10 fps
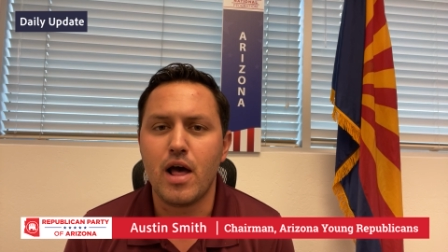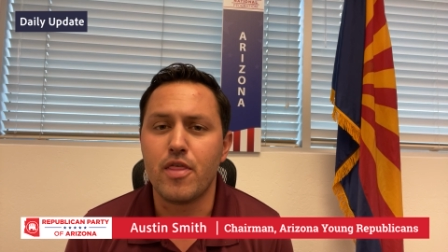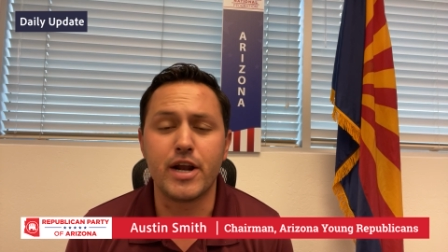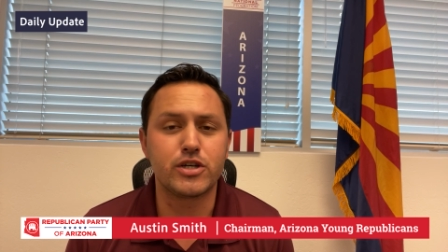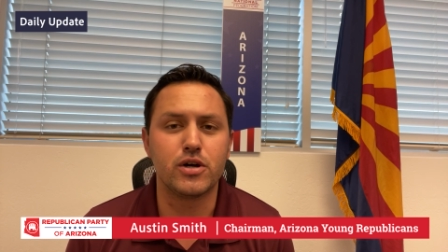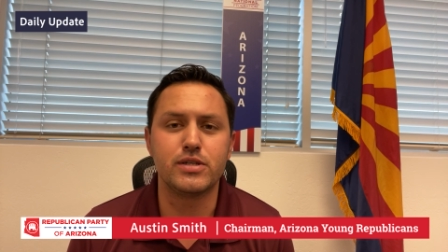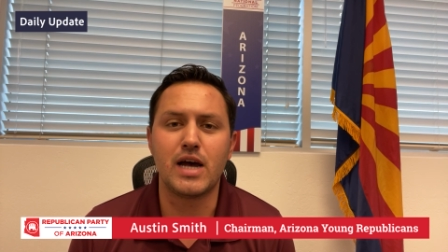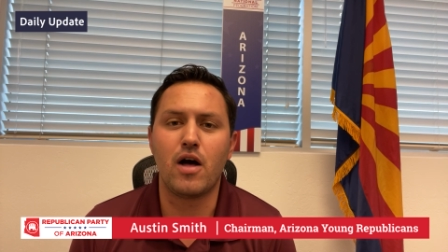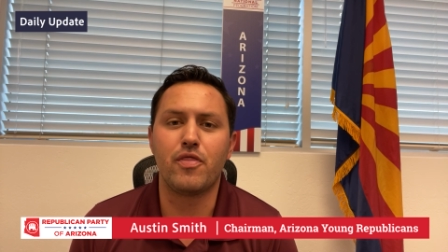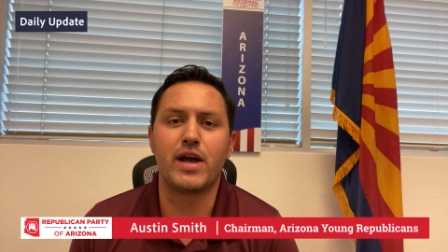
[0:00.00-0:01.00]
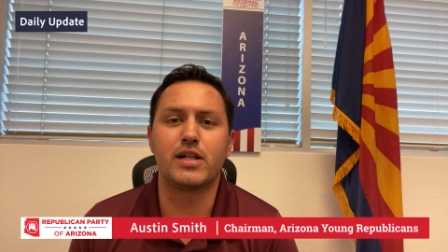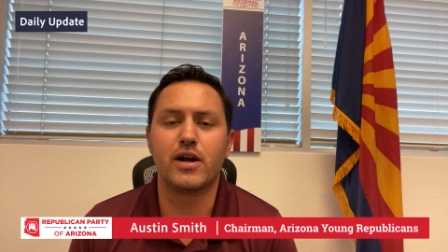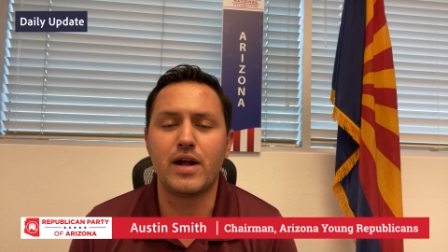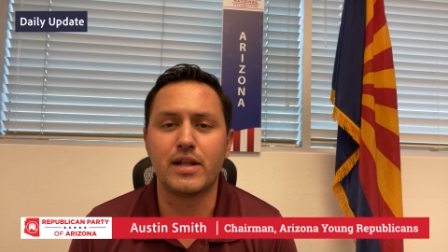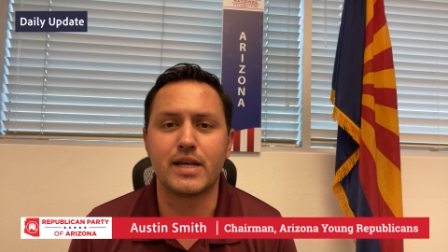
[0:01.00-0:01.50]
Then it turns out they
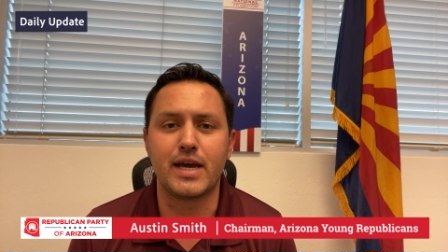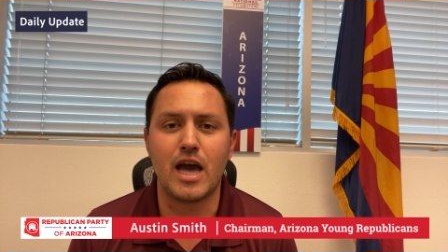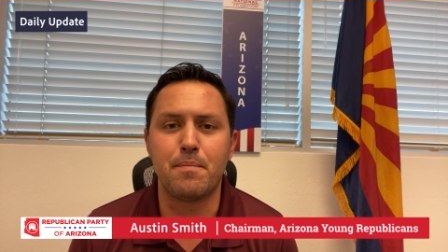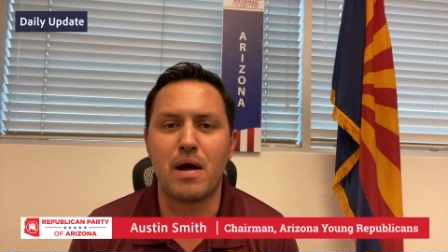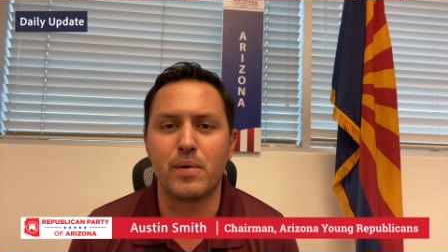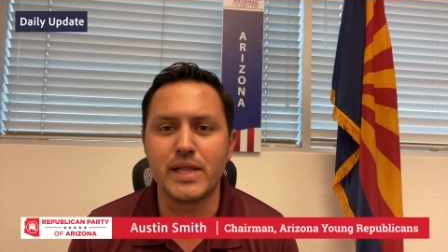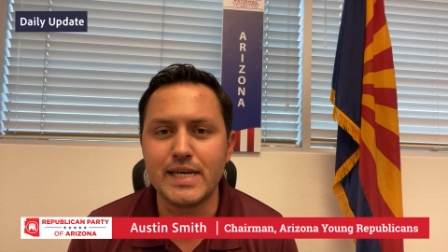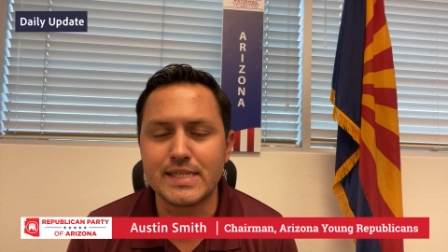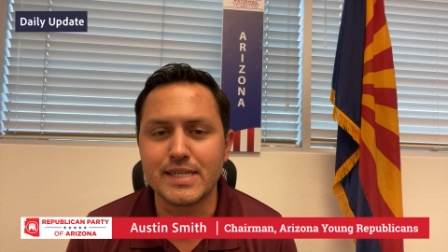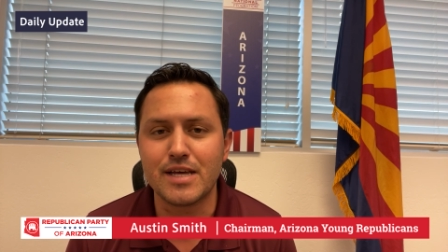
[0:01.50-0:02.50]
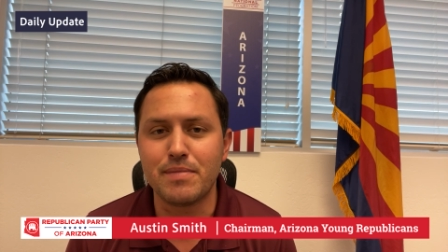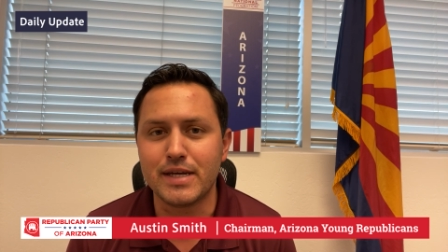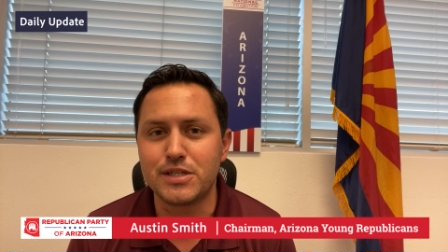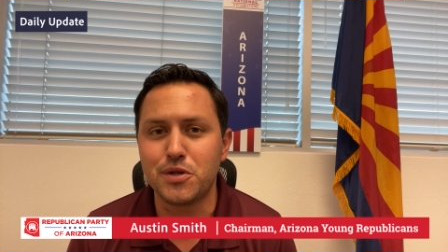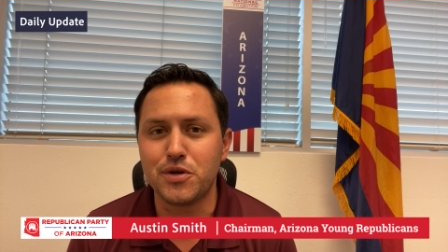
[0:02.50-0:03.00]
cleared out the camp by releasing them
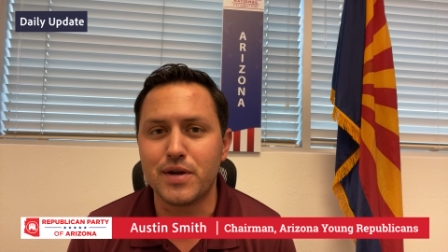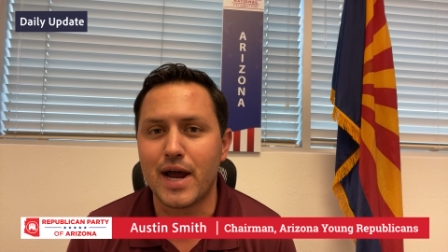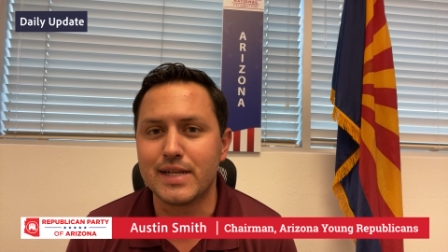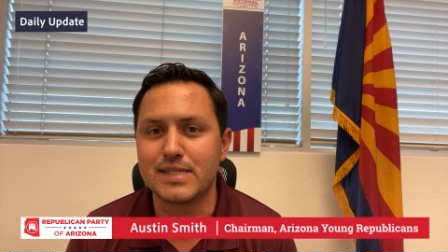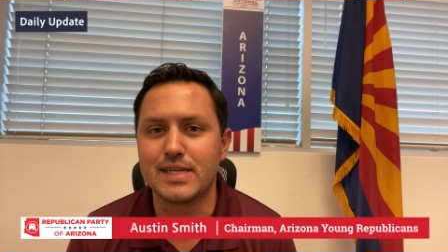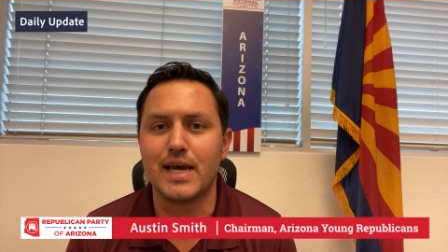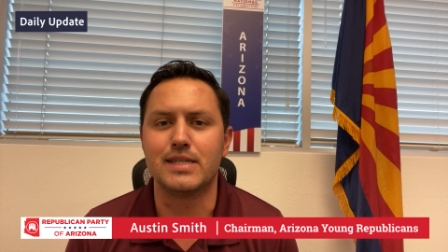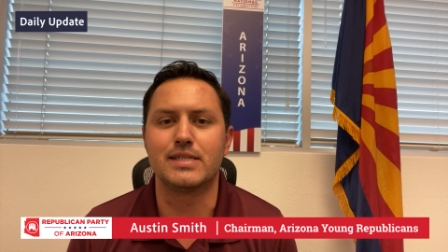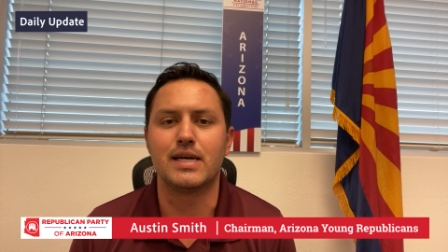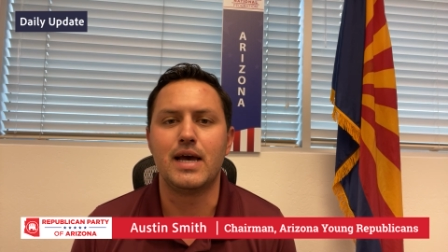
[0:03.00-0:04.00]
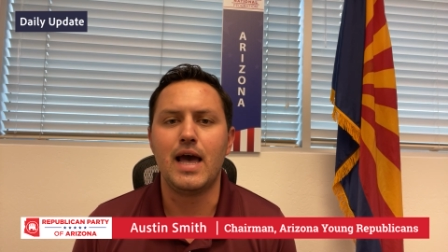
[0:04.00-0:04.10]
into the United States.